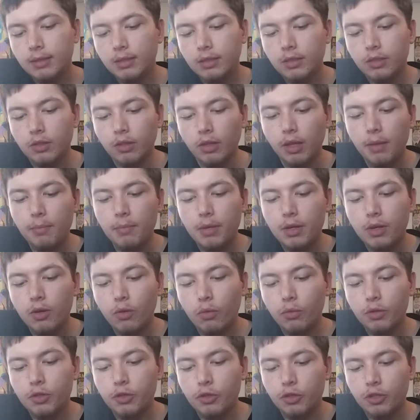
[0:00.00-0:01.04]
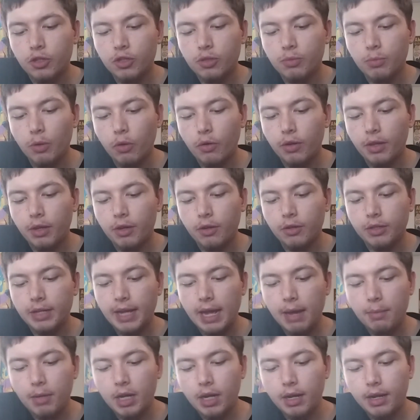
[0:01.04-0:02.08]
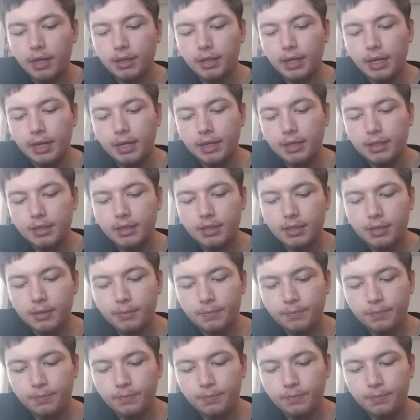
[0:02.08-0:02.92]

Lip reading: So let me know what you're smoking or dabbing on, guys.